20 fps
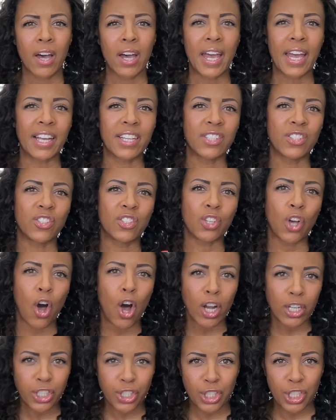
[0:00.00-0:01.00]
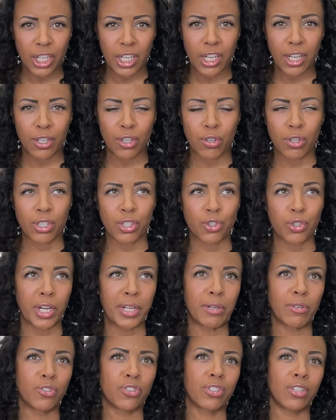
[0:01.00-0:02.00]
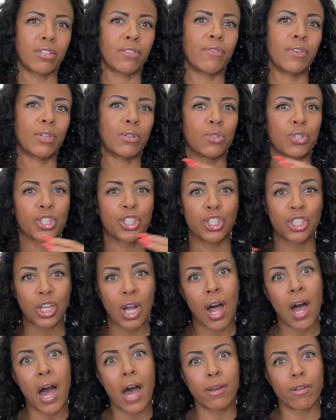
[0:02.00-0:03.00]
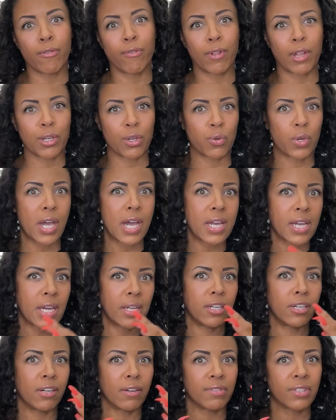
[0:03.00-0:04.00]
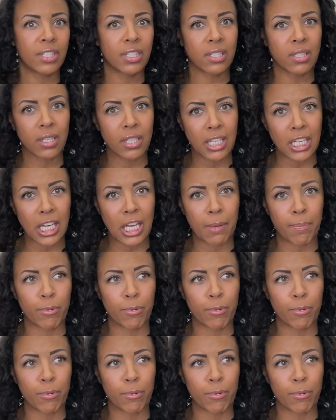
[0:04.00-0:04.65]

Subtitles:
exhaustion, your adrenals just feel shot, you feel like you can't get enough sleep,